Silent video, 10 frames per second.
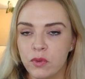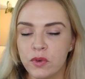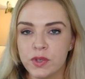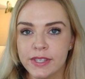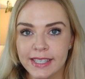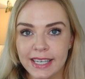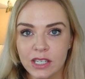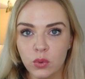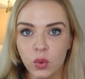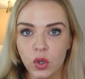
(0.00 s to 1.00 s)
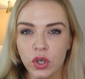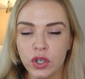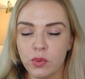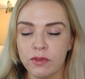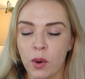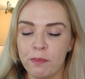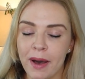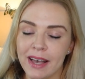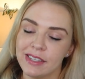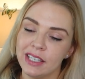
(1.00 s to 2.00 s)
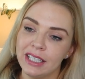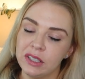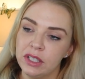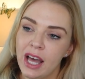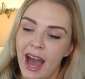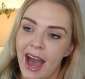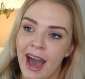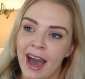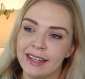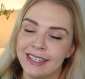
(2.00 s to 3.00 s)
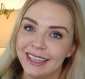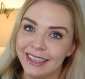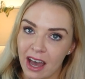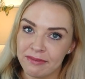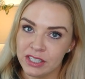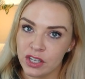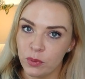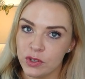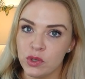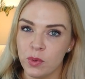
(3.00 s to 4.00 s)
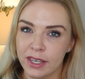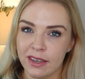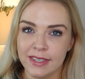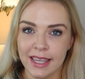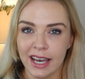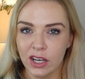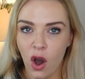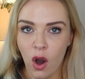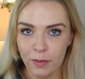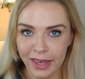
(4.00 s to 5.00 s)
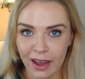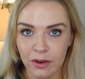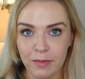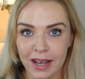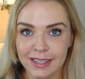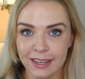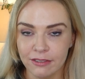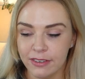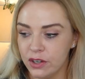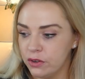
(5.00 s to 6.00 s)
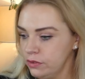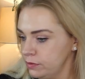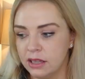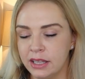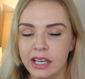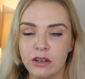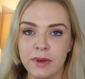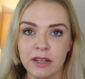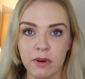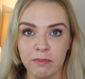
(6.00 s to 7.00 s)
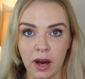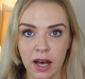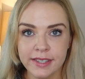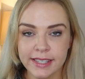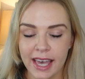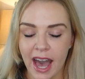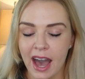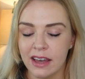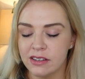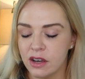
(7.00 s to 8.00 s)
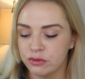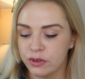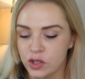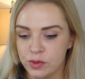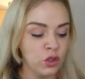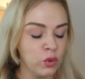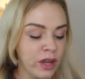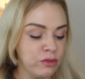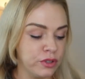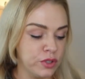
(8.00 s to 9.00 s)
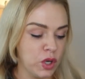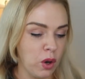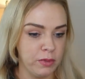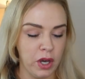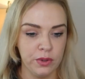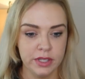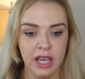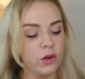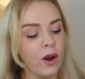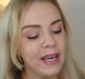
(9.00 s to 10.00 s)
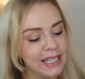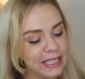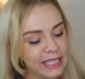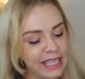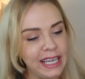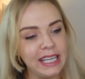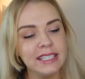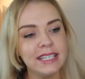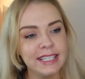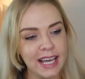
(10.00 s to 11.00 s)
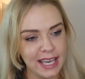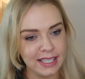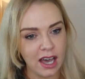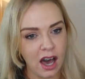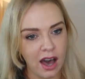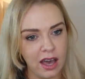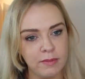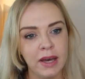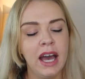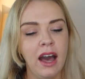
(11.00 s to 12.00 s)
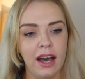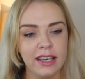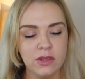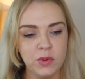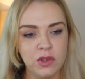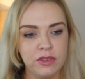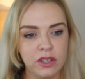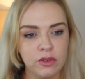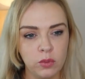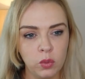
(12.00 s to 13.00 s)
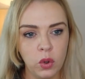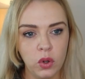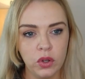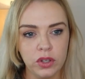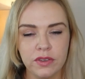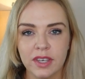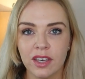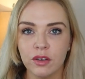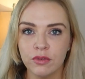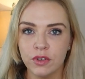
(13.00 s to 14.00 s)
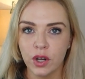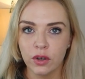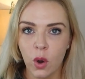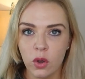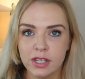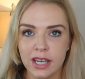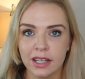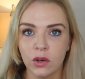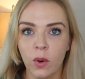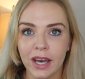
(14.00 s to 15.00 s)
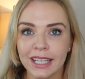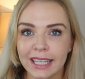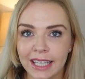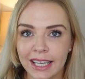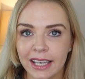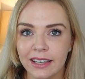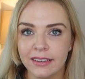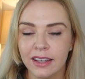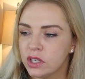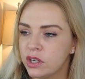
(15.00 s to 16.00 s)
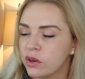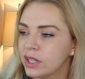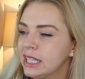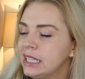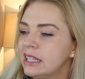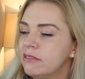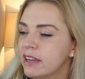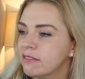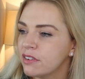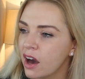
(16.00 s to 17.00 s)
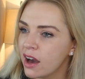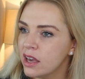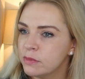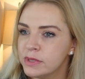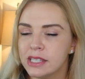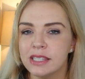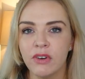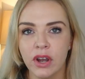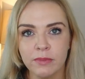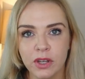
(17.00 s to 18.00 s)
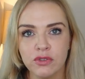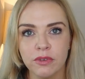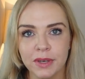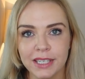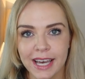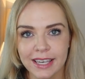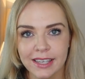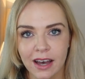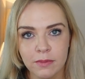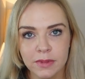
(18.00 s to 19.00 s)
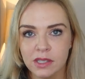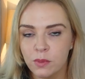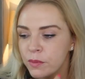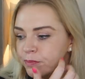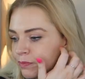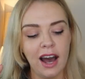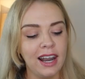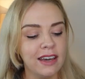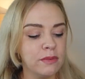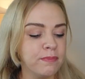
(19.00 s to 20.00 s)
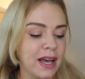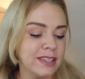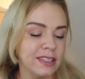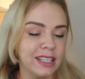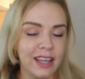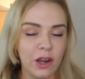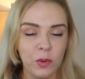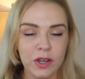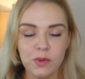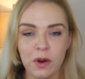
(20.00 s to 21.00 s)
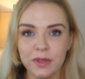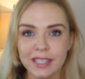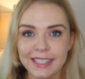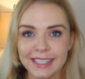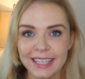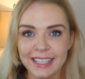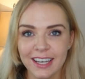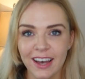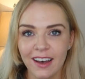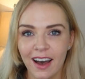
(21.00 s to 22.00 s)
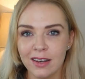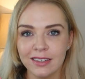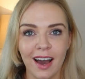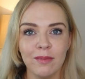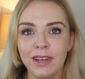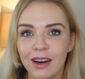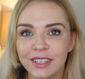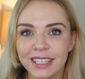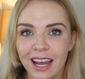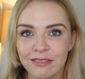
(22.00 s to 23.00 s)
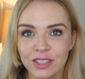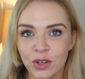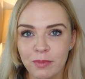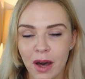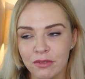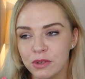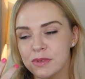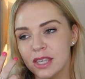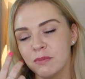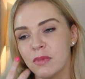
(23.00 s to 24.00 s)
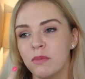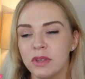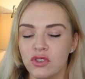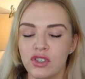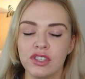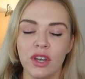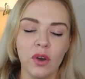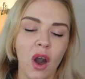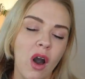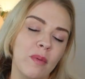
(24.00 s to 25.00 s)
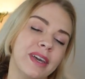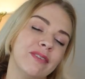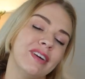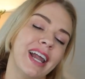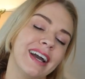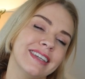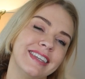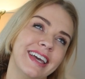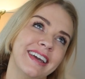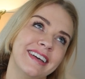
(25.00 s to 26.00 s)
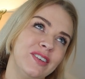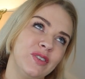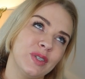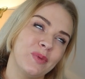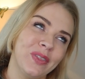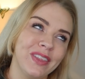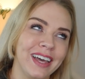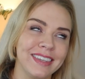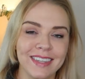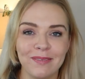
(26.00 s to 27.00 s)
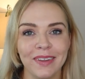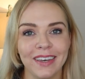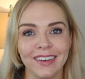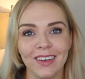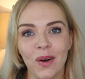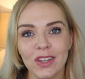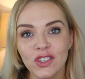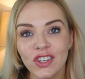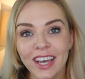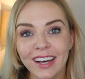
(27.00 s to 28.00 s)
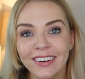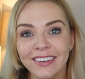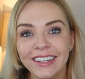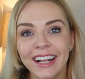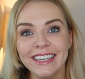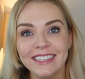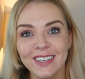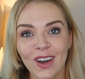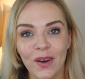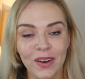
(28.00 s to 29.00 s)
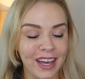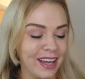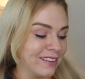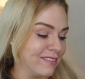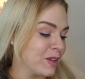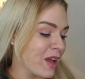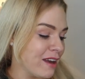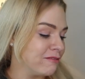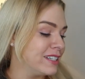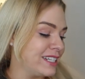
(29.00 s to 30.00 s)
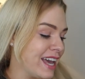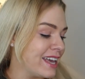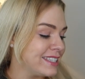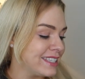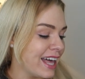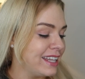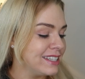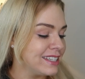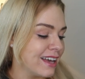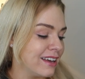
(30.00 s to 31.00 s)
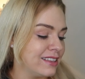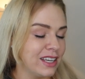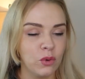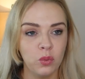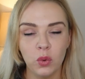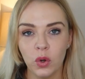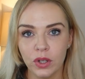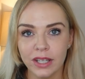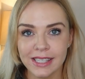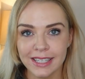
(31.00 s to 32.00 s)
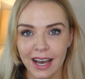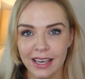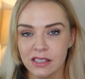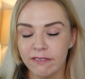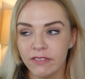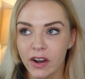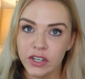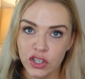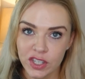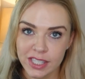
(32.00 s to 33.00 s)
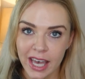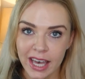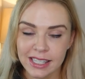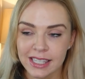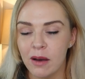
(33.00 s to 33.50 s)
We've got cedarwood, we've got basil, and lavender, which is what gives it that calming aromatic feel. A little bit of a musk and a fresh grapefruit top note. Quite clean daytime. I guess when you think of wool, you think of, you know, cotton and quite clean, you know, clean living vibes. It's very much for me daytime, this one. I like the basil in there. It works well with the cedar, and I'm loving lavender and perfumes at the moment. Just so calming and relaxing. If you just want like something quite chill, easygoing, everyday scent, I think wool is nice. Very unisex.